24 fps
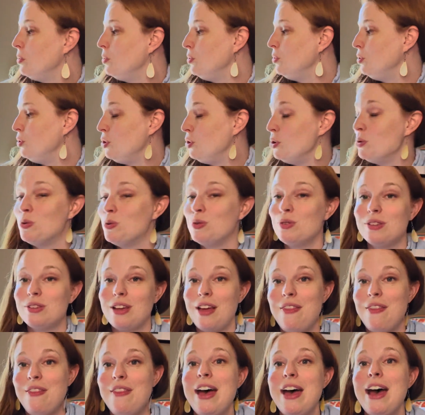use,
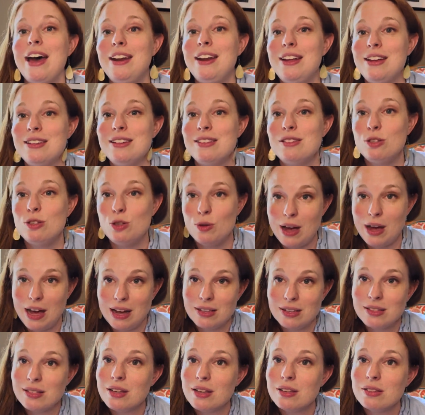and that is to
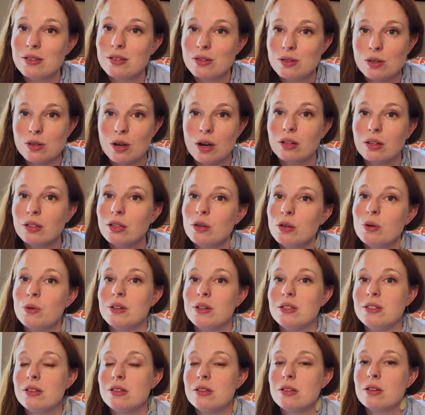access the Scarlet
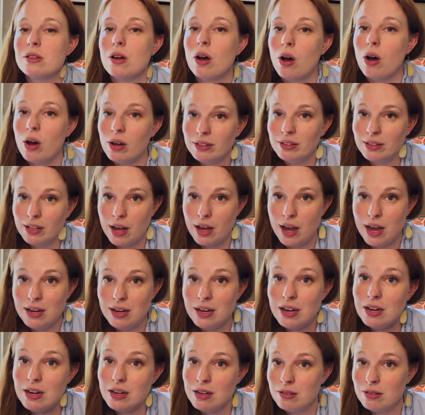Quince's online.
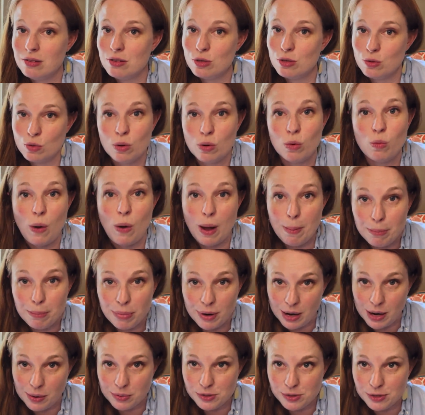It is through a web
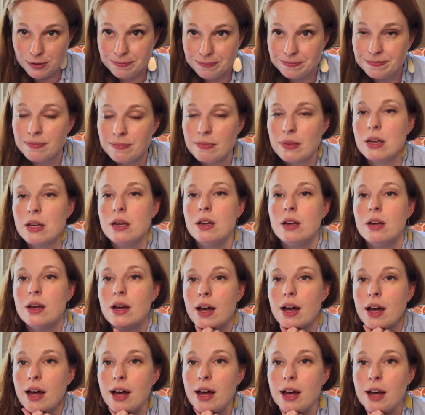browser,
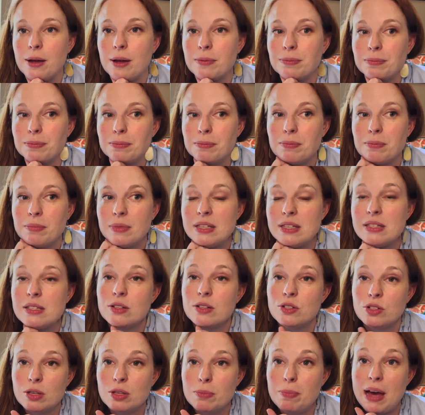
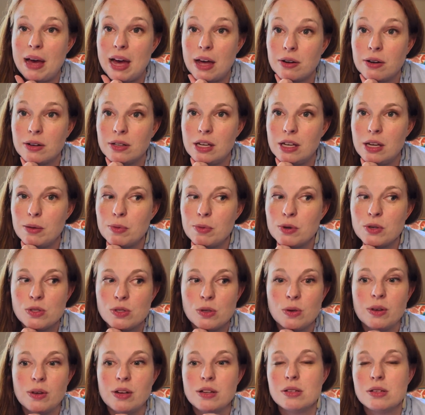essentially Pattern Keeper. So
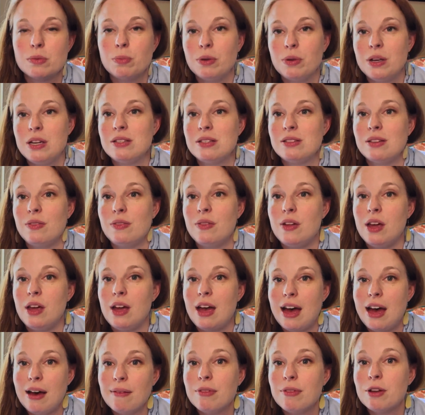it is a place that they
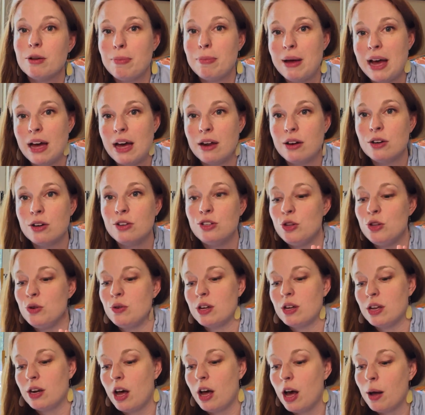have their pattern. You
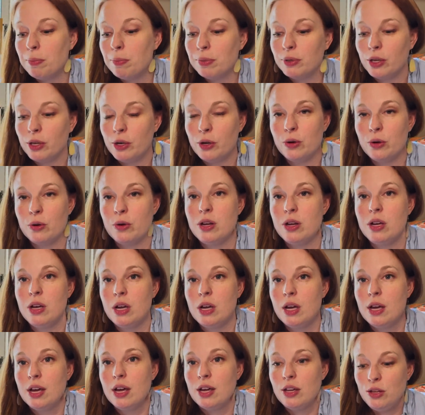can upload
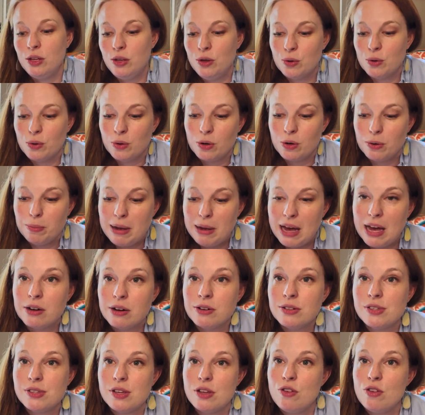your
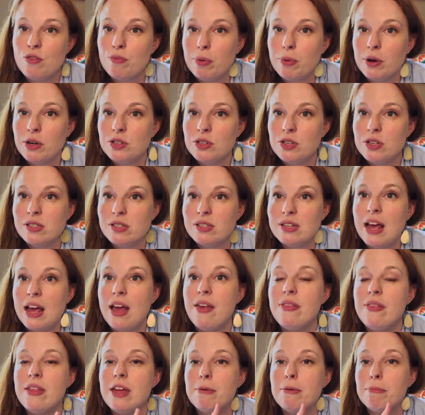patterns that you've purchased
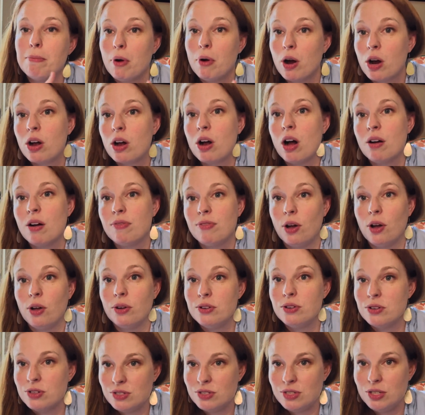and then mark off all
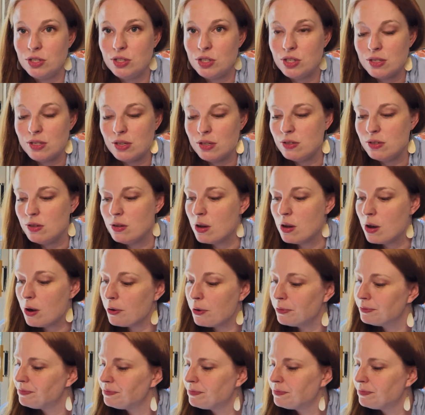your stitches as you go.